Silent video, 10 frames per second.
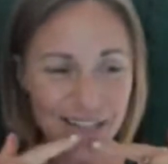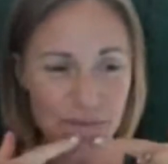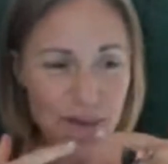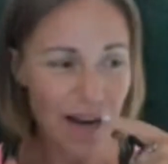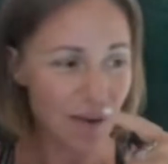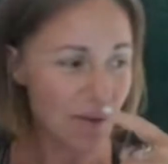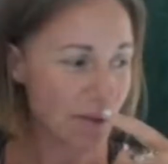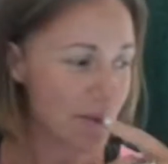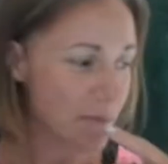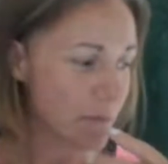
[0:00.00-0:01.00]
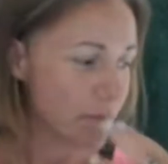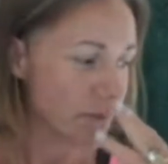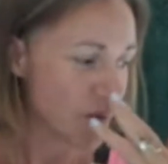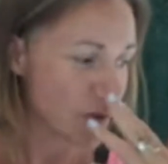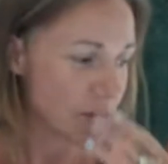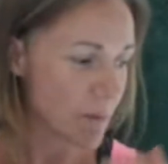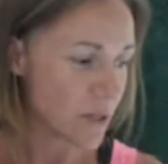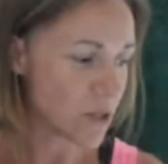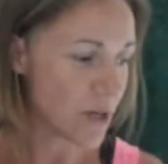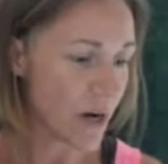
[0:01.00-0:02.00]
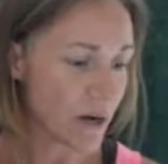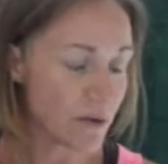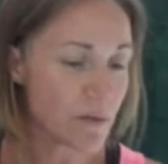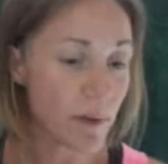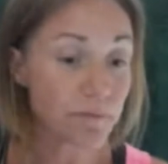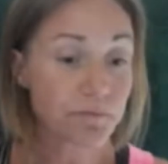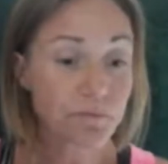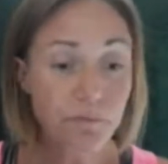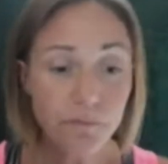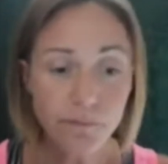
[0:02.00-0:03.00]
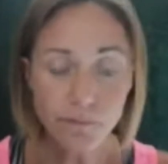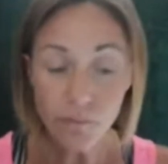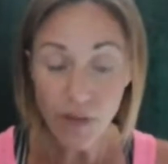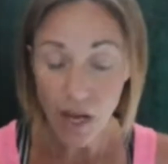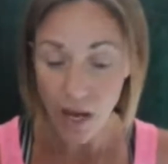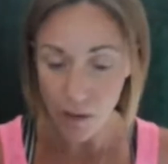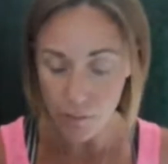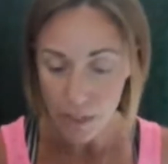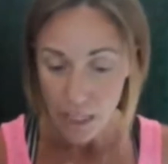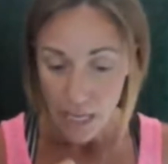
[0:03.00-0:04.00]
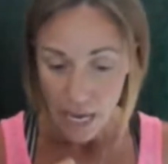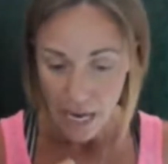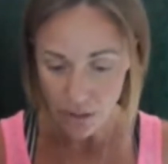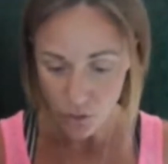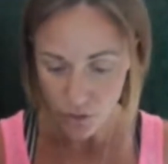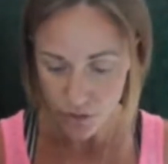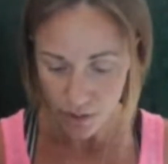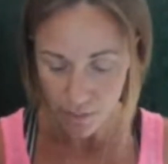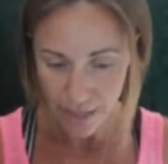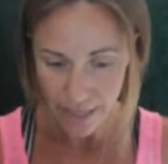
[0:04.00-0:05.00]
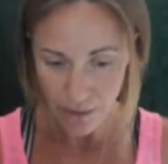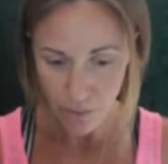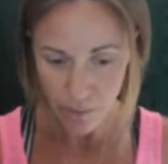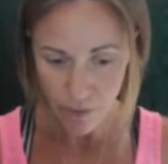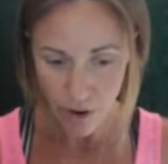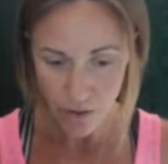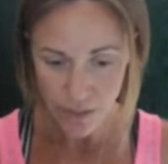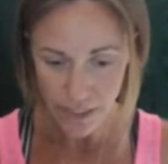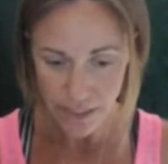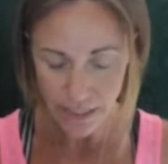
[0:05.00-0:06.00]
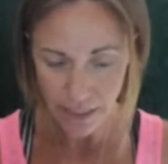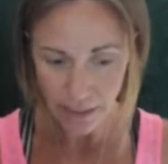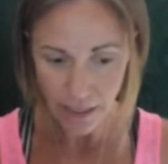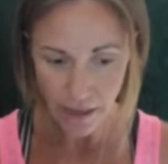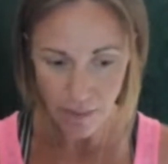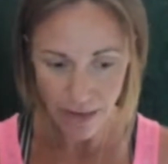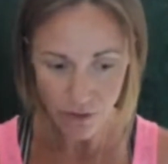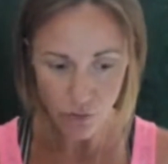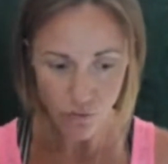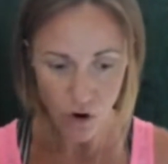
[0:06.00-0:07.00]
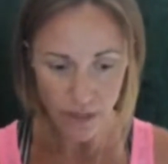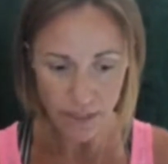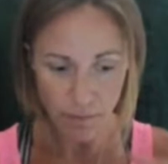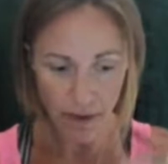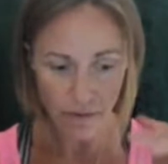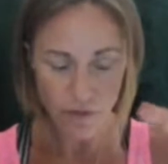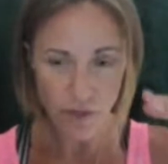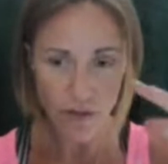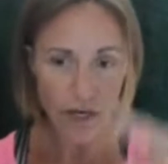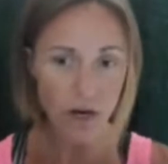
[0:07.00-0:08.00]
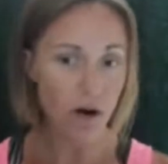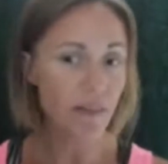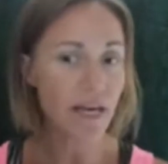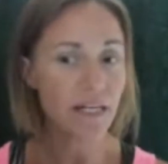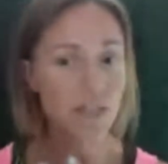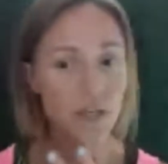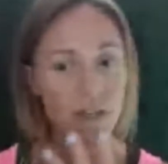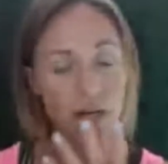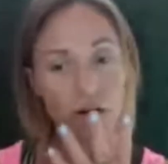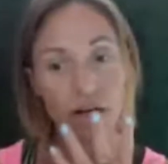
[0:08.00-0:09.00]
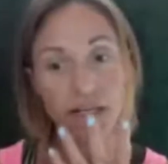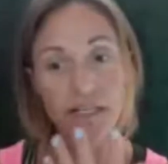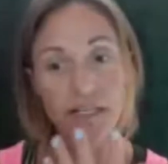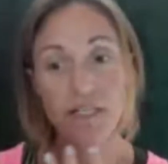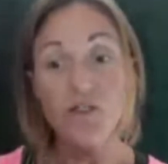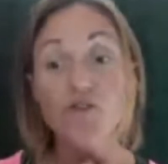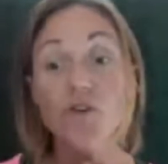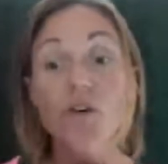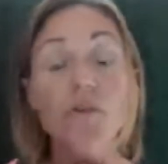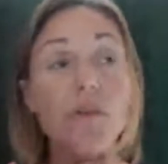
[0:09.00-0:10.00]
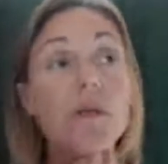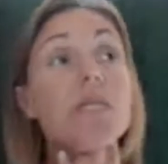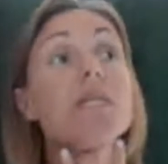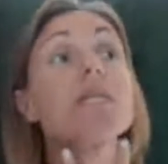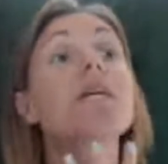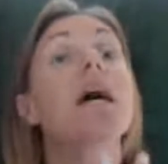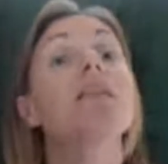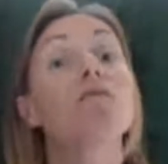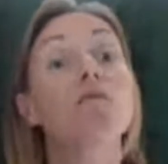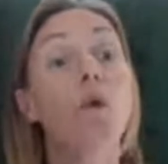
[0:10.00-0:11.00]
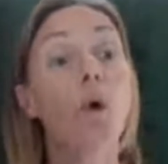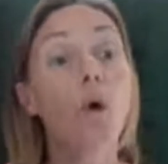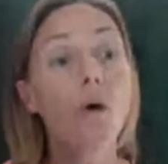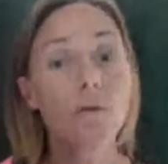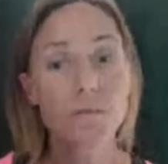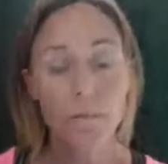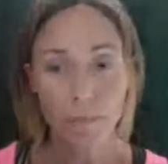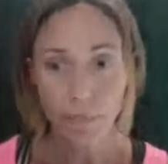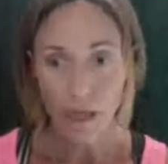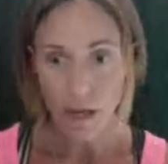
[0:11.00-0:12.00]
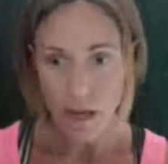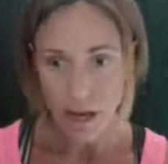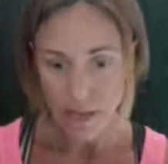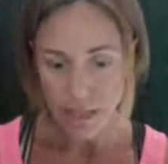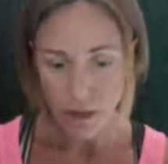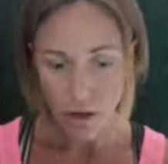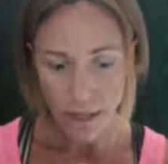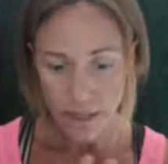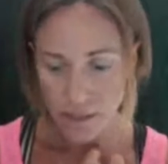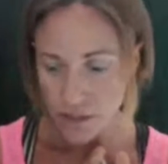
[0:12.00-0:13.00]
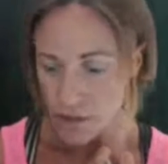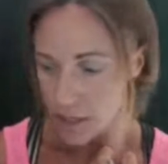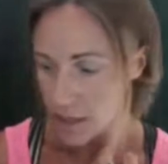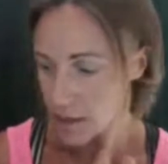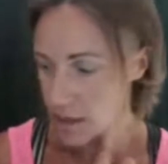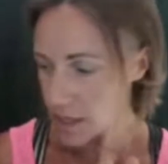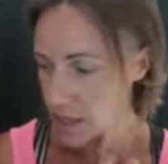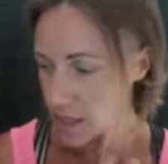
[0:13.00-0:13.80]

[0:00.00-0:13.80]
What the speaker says: mouth, not so much nose, but and also about how we're processing how to rise above. So the energy of the lion is the truth and the raw, and the lions there's